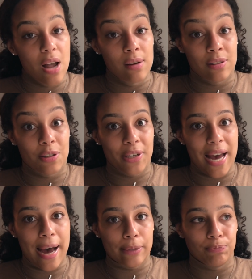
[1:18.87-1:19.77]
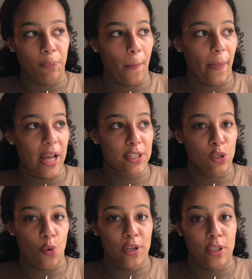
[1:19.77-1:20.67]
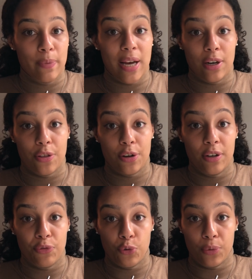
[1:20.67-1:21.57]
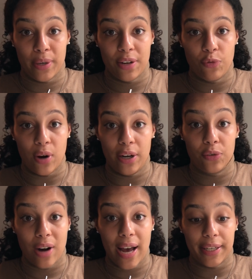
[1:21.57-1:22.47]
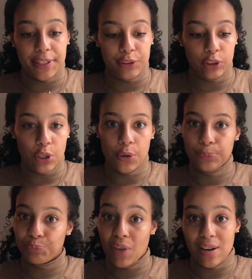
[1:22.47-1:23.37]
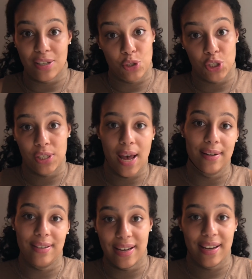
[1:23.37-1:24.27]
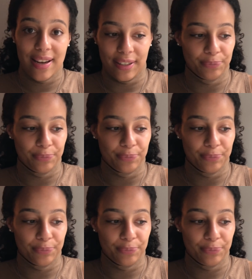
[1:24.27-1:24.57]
So yeah, it's going to be another informative wild ride. So let's just dig in.